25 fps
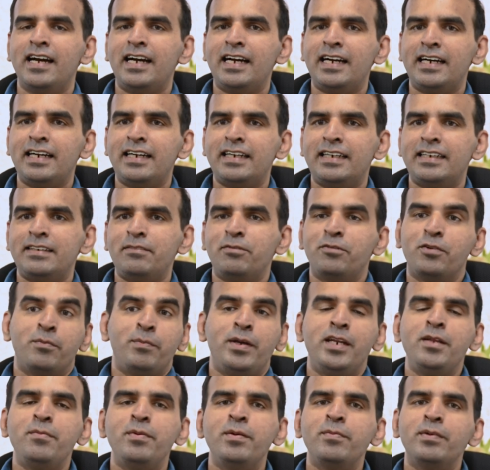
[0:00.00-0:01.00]
Uh, for
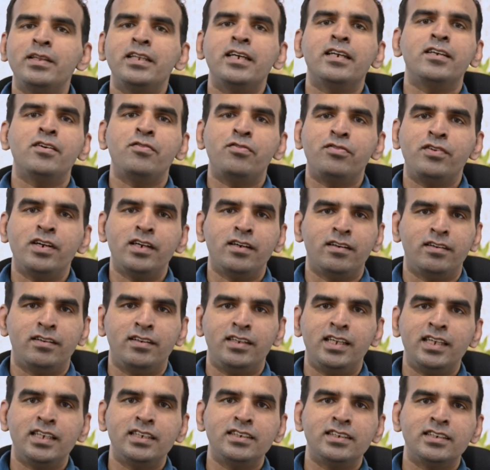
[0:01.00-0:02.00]
many people, they're
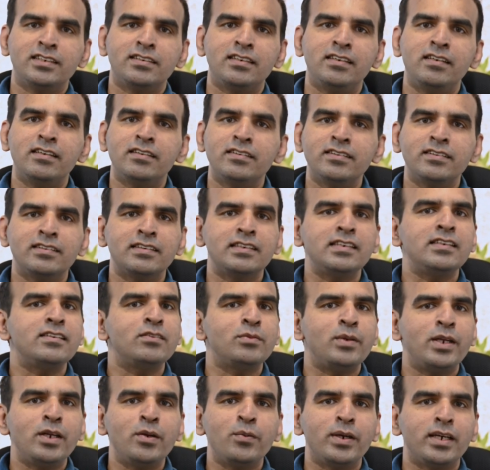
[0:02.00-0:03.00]
gifted. They can just learn
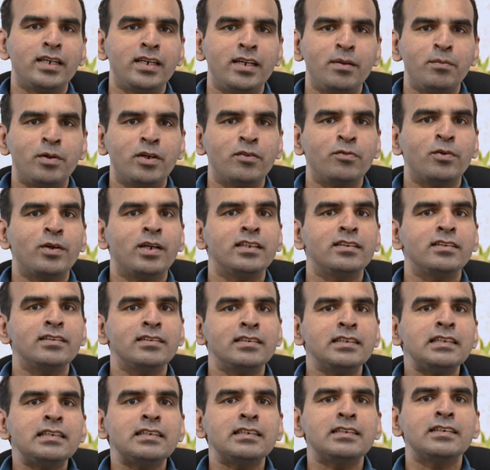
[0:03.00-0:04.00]
skills very quickly. But for
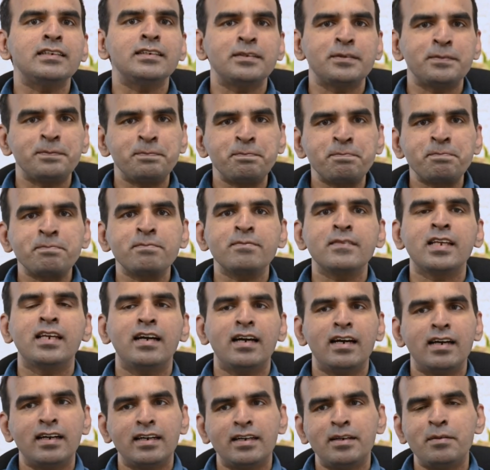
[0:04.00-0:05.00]
others, it's a
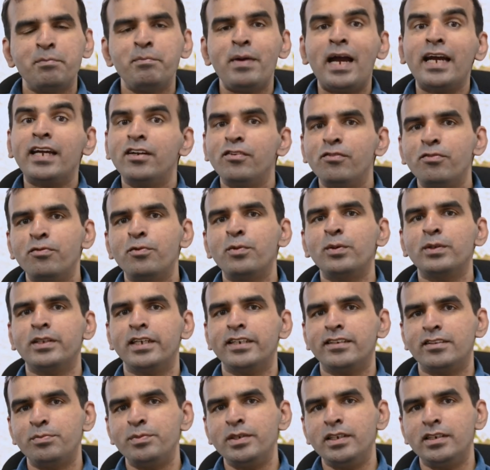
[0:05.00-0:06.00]
uh, back and forth
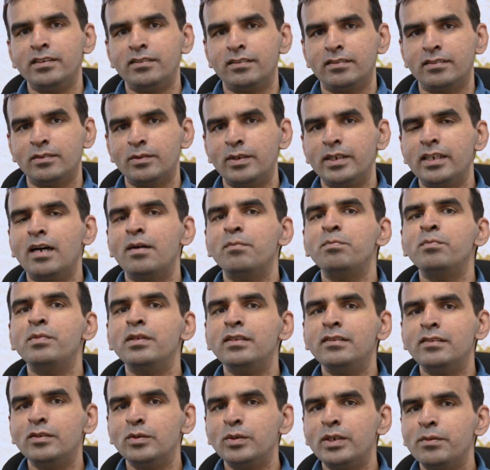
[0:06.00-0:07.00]
experience. So it
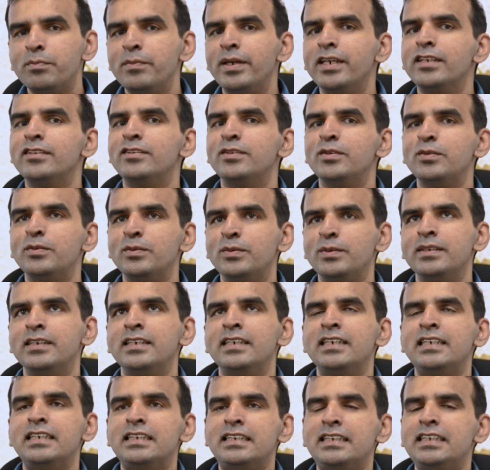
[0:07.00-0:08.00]
humbles you. It makes you
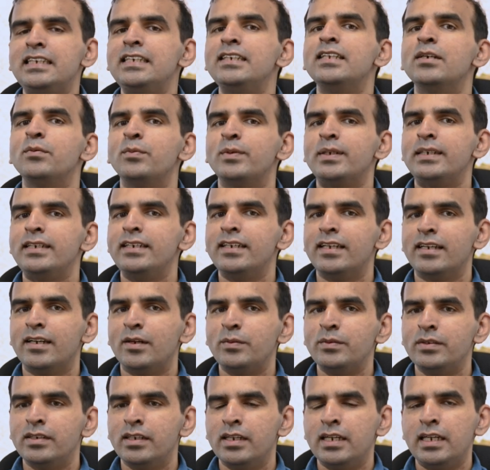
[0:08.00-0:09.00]
see the world
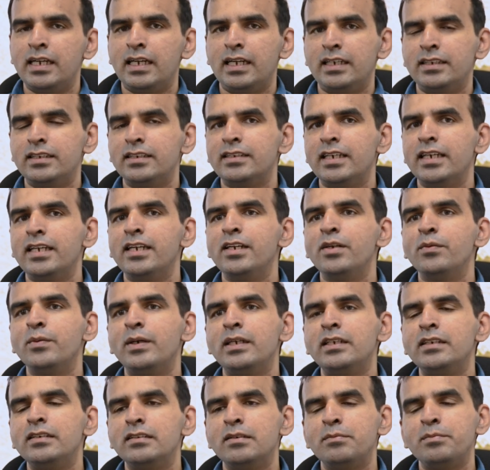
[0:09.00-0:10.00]
around. And the second
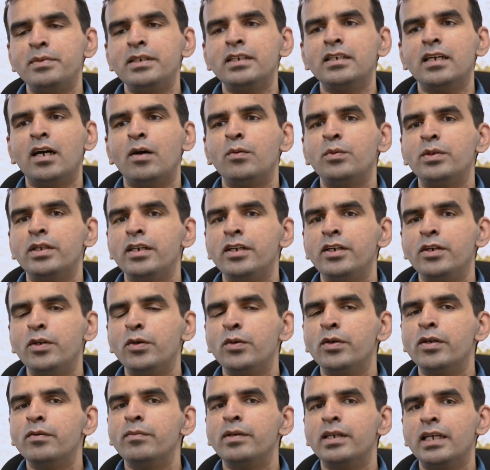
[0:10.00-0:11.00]
one is a bit
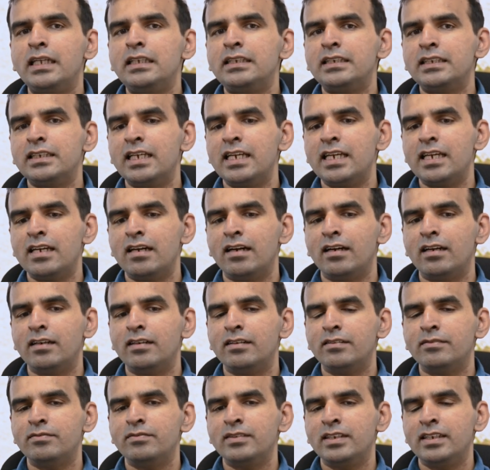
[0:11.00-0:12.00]
counterintuitive, but I'll say
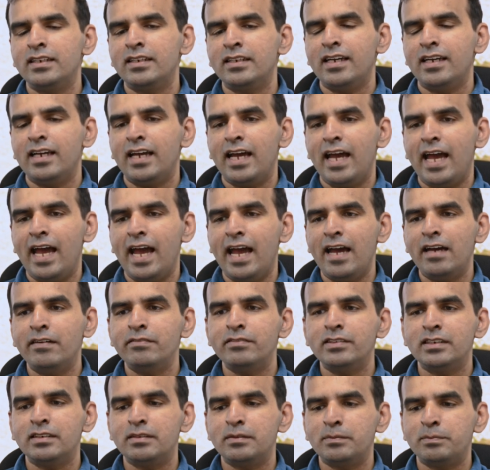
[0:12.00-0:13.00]
uh,
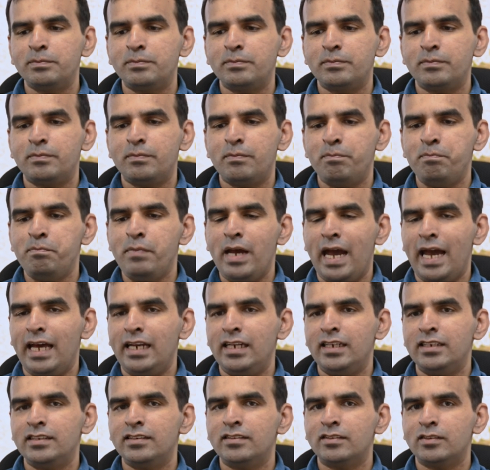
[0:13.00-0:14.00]
have a
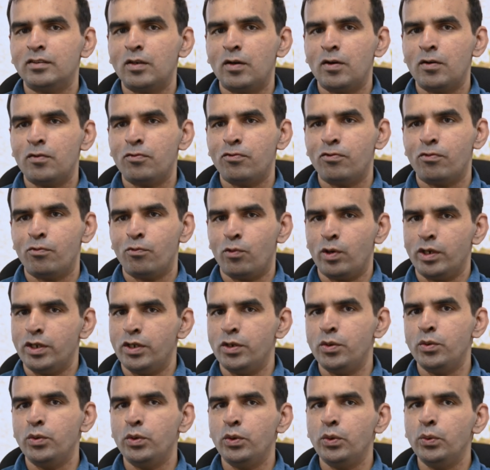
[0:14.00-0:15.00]
balance of
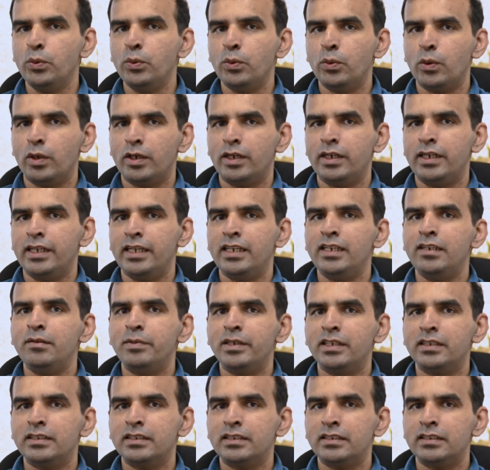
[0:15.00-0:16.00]
what you do on a daily
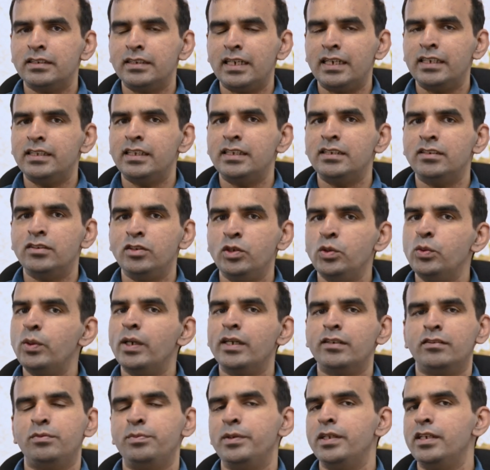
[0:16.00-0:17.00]
basis and then new
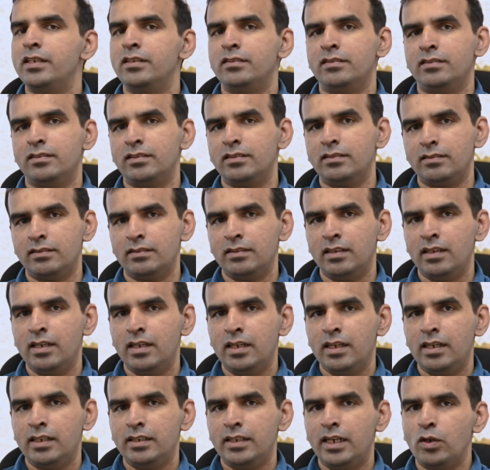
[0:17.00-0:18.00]
experiences.
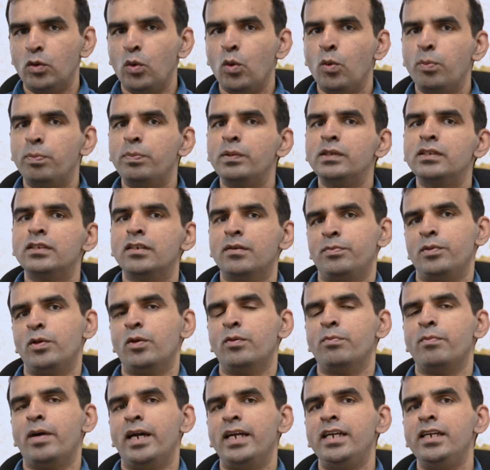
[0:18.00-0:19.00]
That opens up
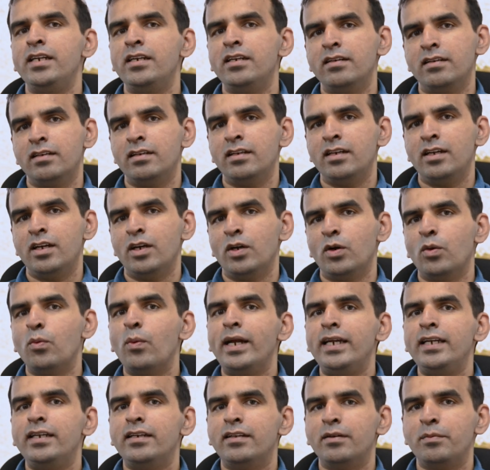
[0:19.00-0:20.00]
your mind
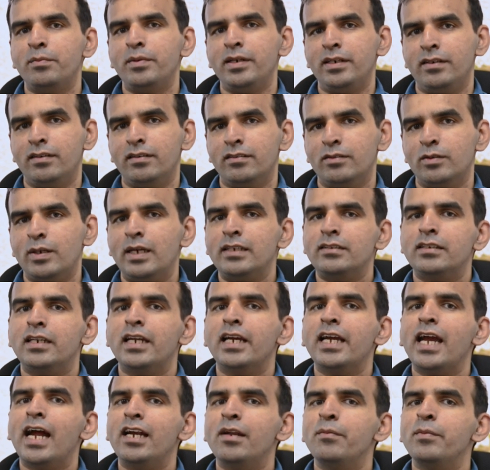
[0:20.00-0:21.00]
quite a bit. So as an
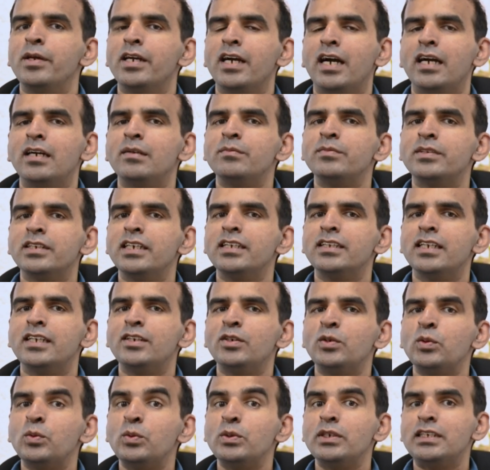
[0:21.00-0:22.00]
academic, I am saying
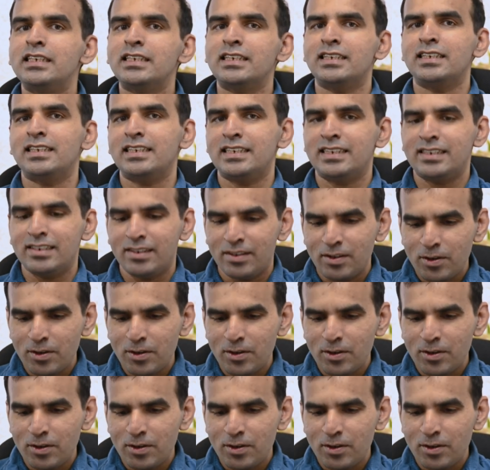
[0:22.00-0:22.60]
that don't just